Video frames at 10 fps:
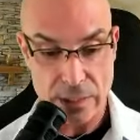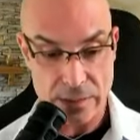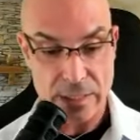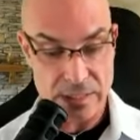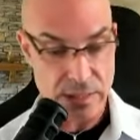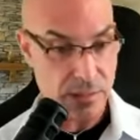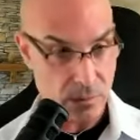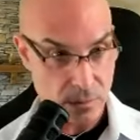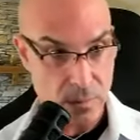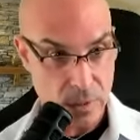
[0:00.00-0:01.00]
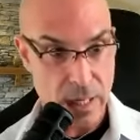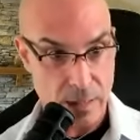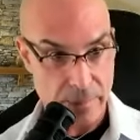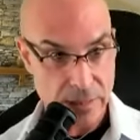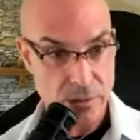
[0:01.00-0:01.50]
this
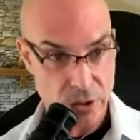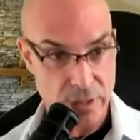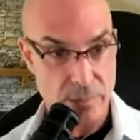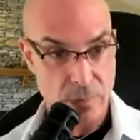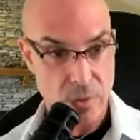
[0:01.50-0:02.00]
uh, mentorship